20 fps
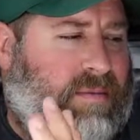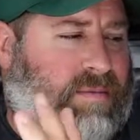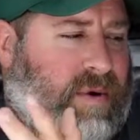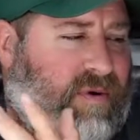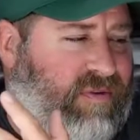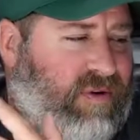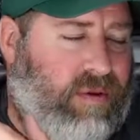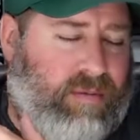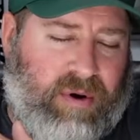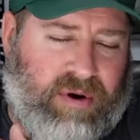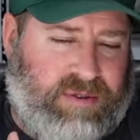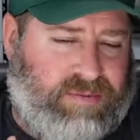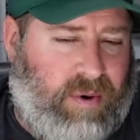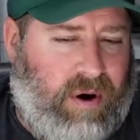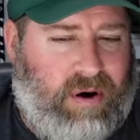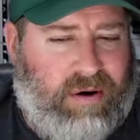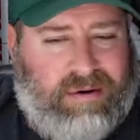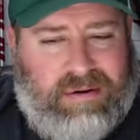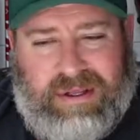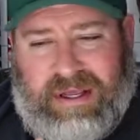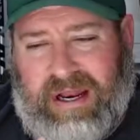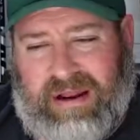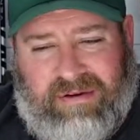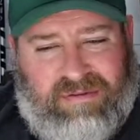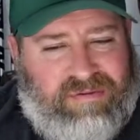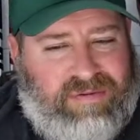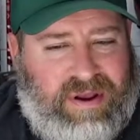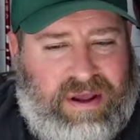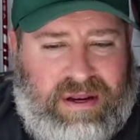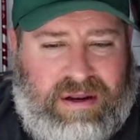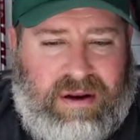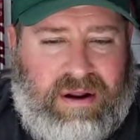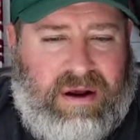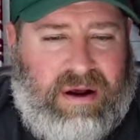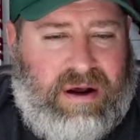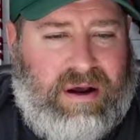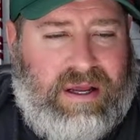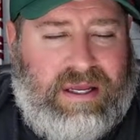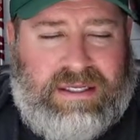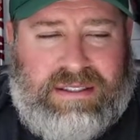But for the most part, getting fit
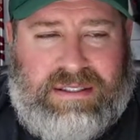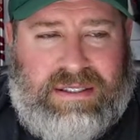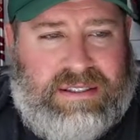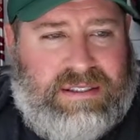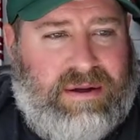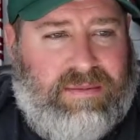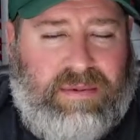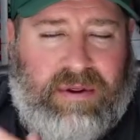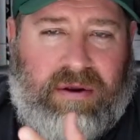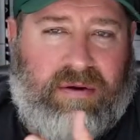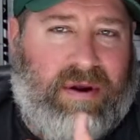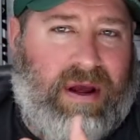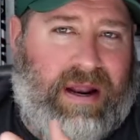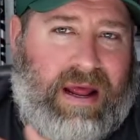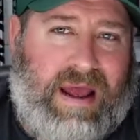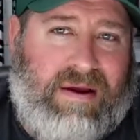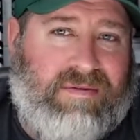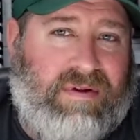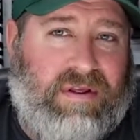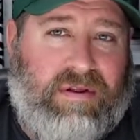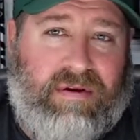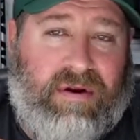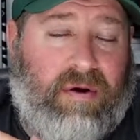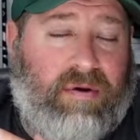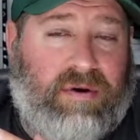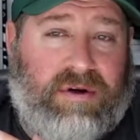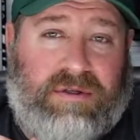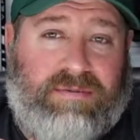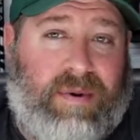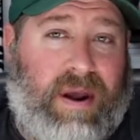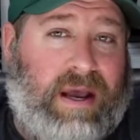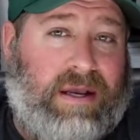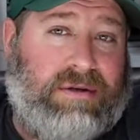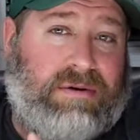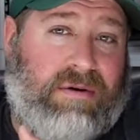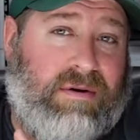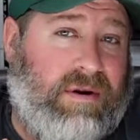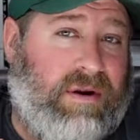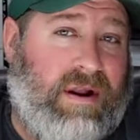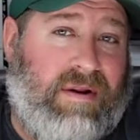is just something you kind of have to either know your
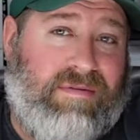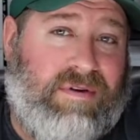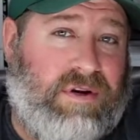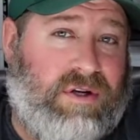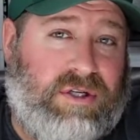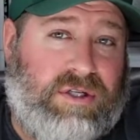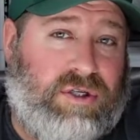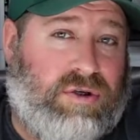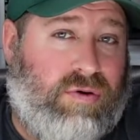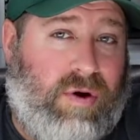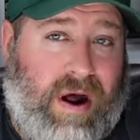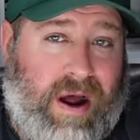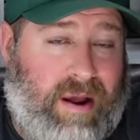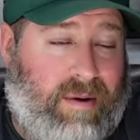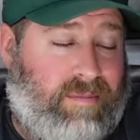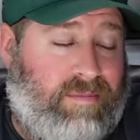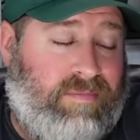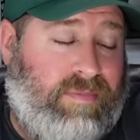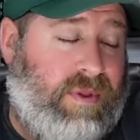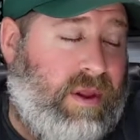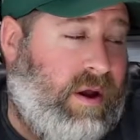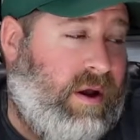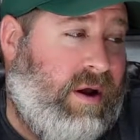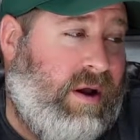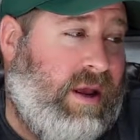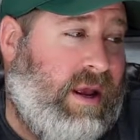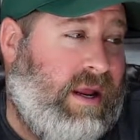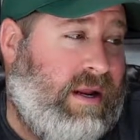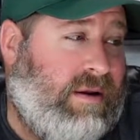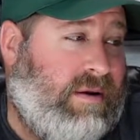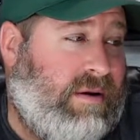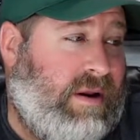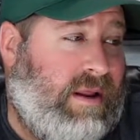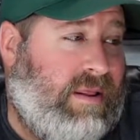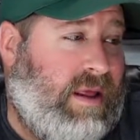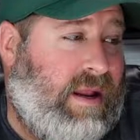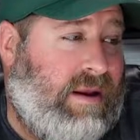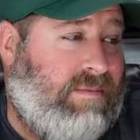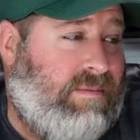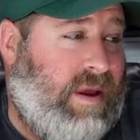specs or you have to just try them and
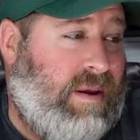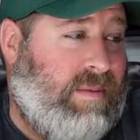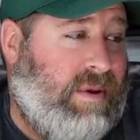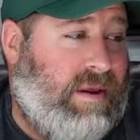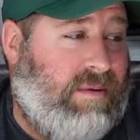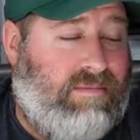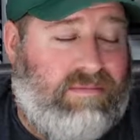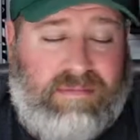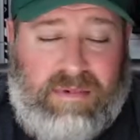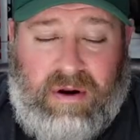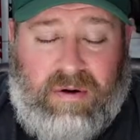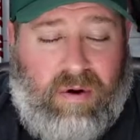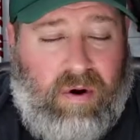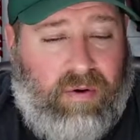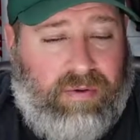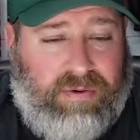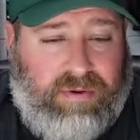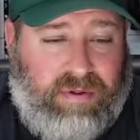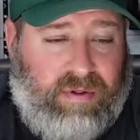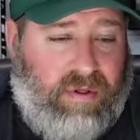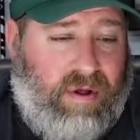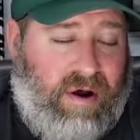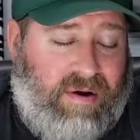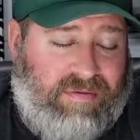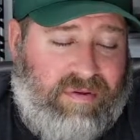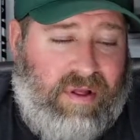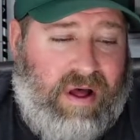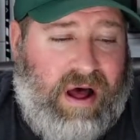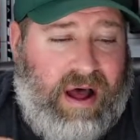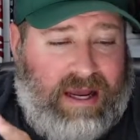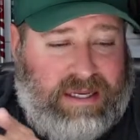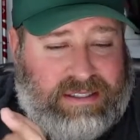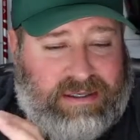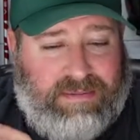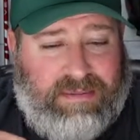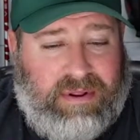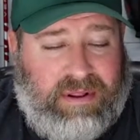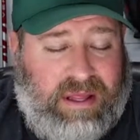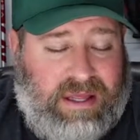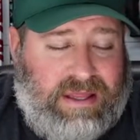then maybe, alter the loft lie,
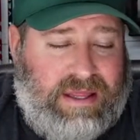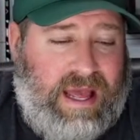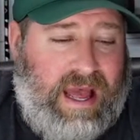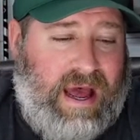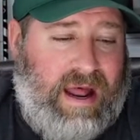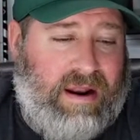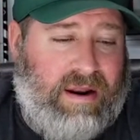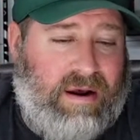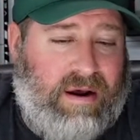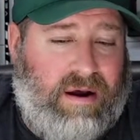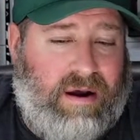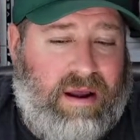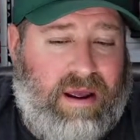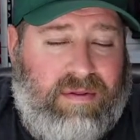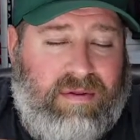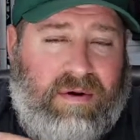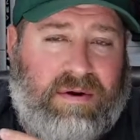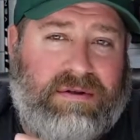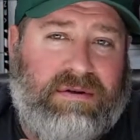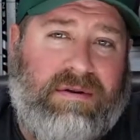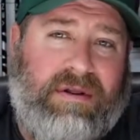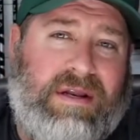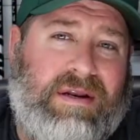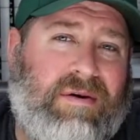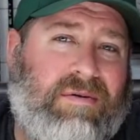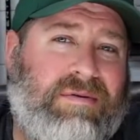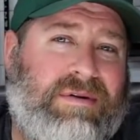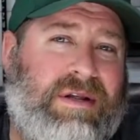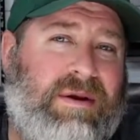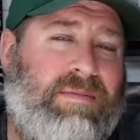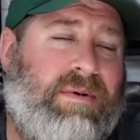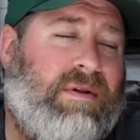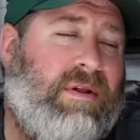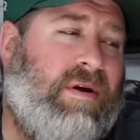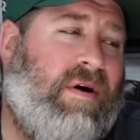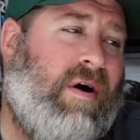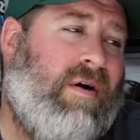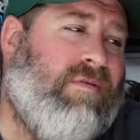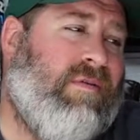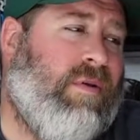something like that. And also, they don't
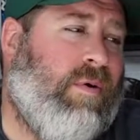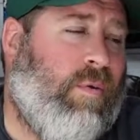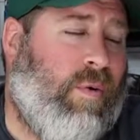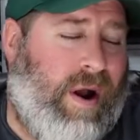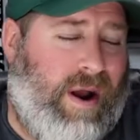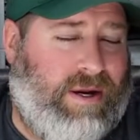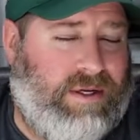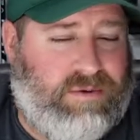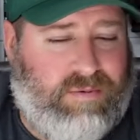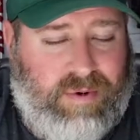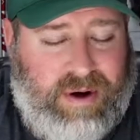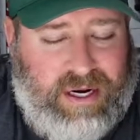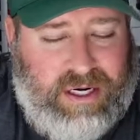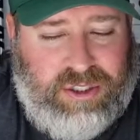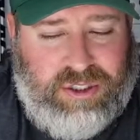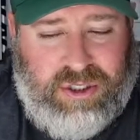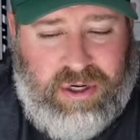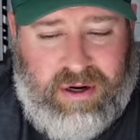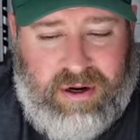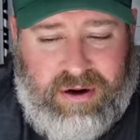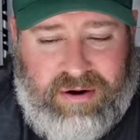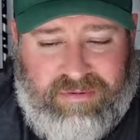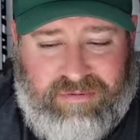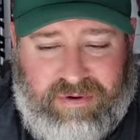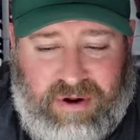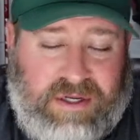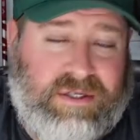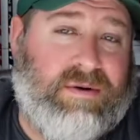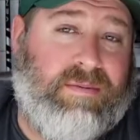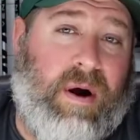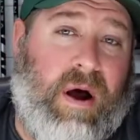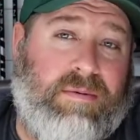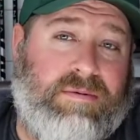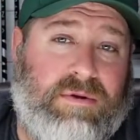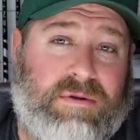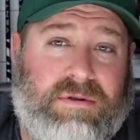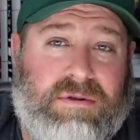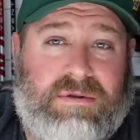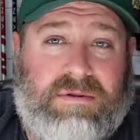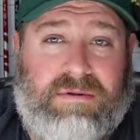typically offer the widest range of custom
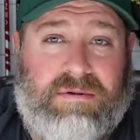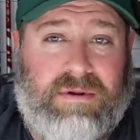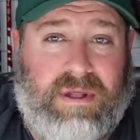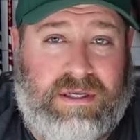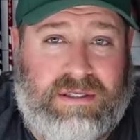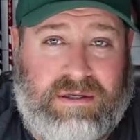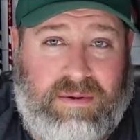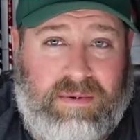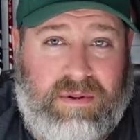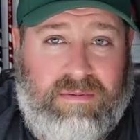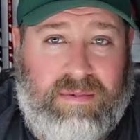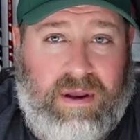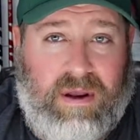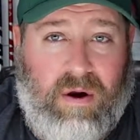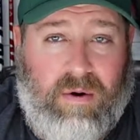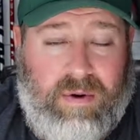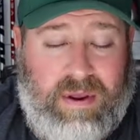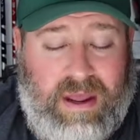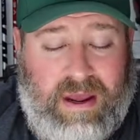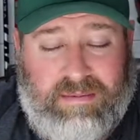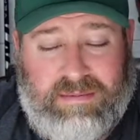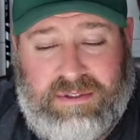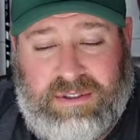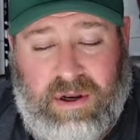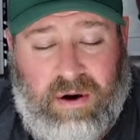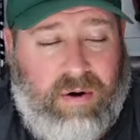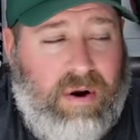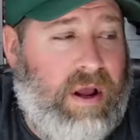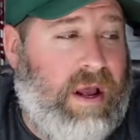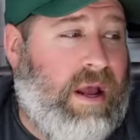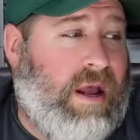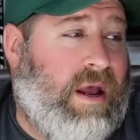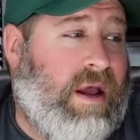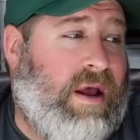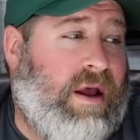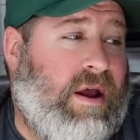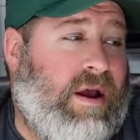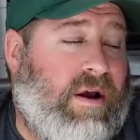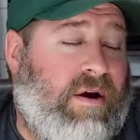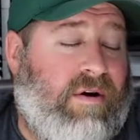options like some of the big OEMs. So
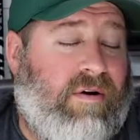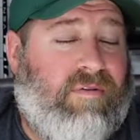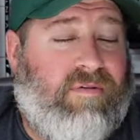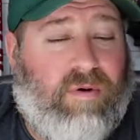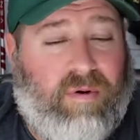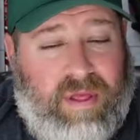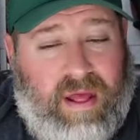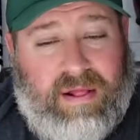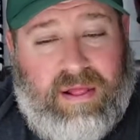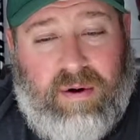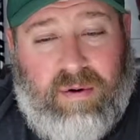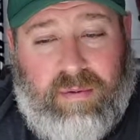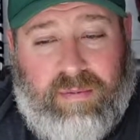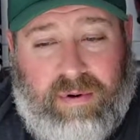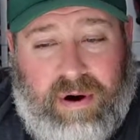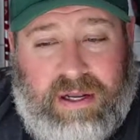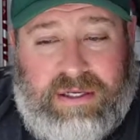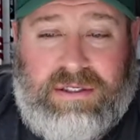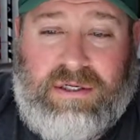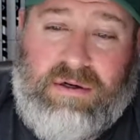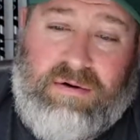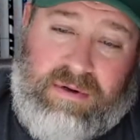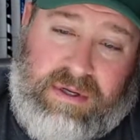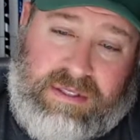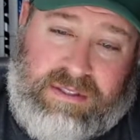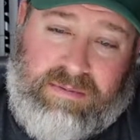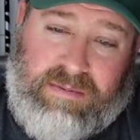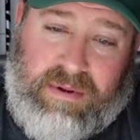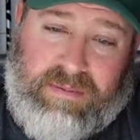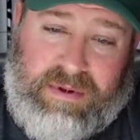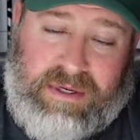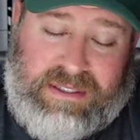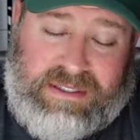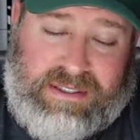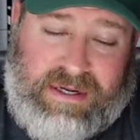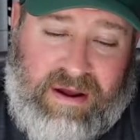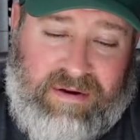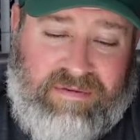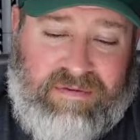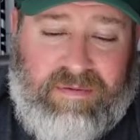for that lower price, you do get some limited
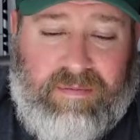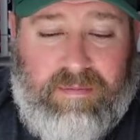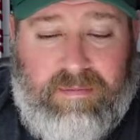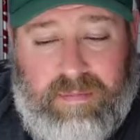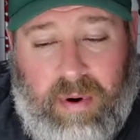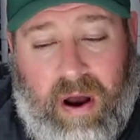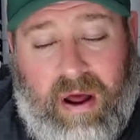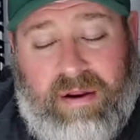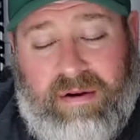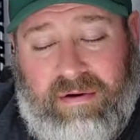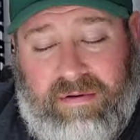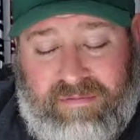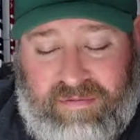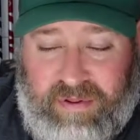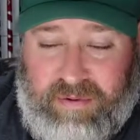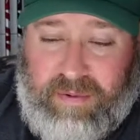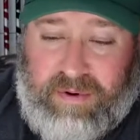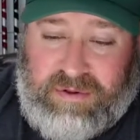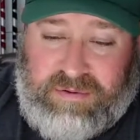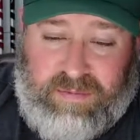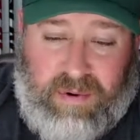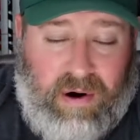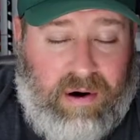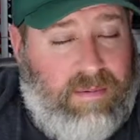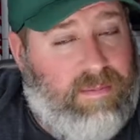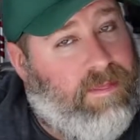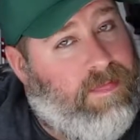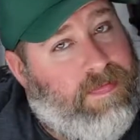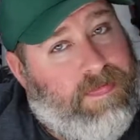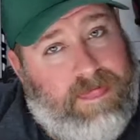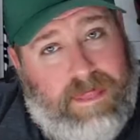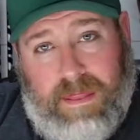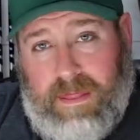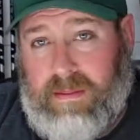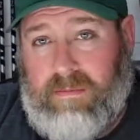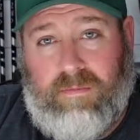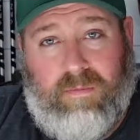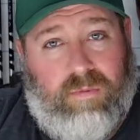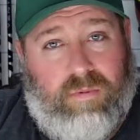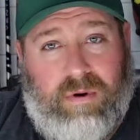stuff. But for the most part,
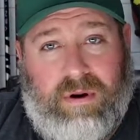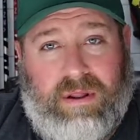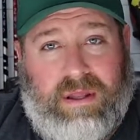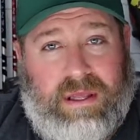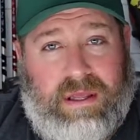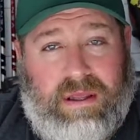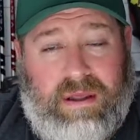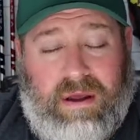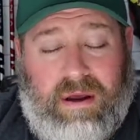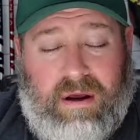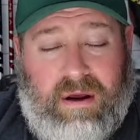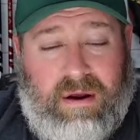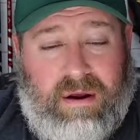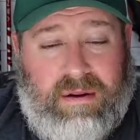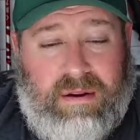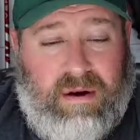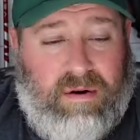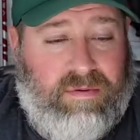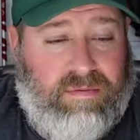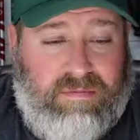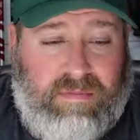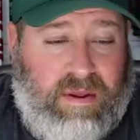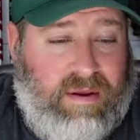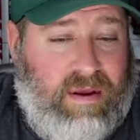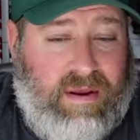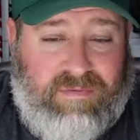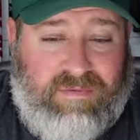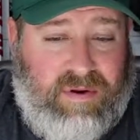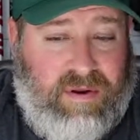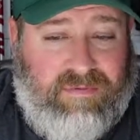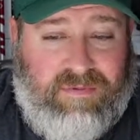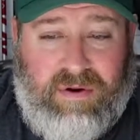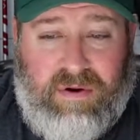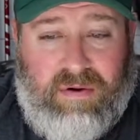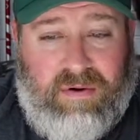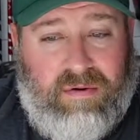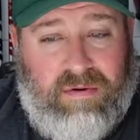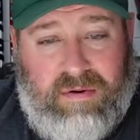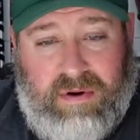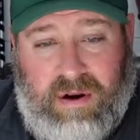really, if
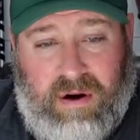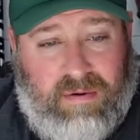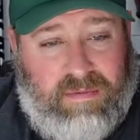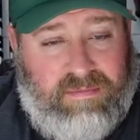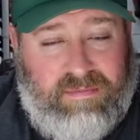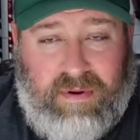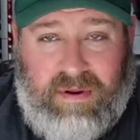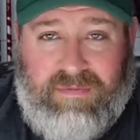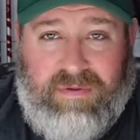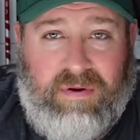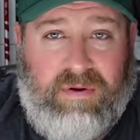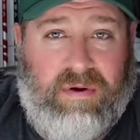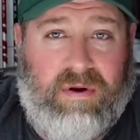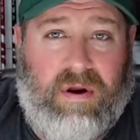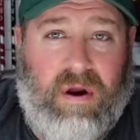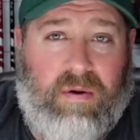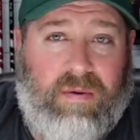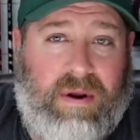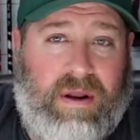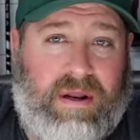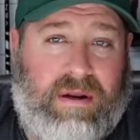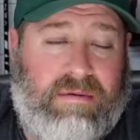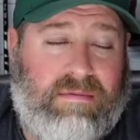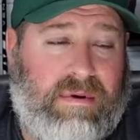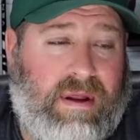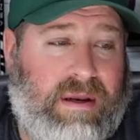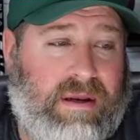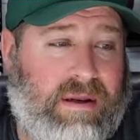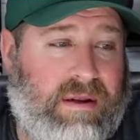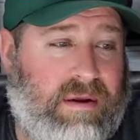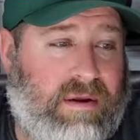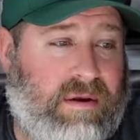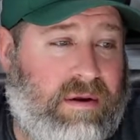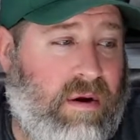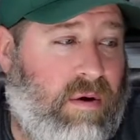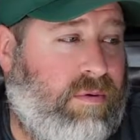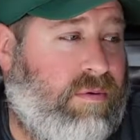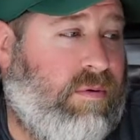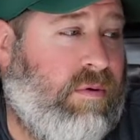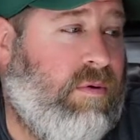you're, if you can go in and
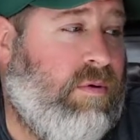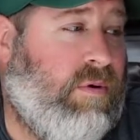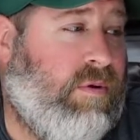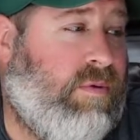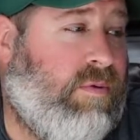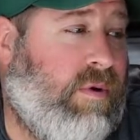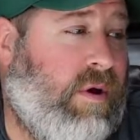go through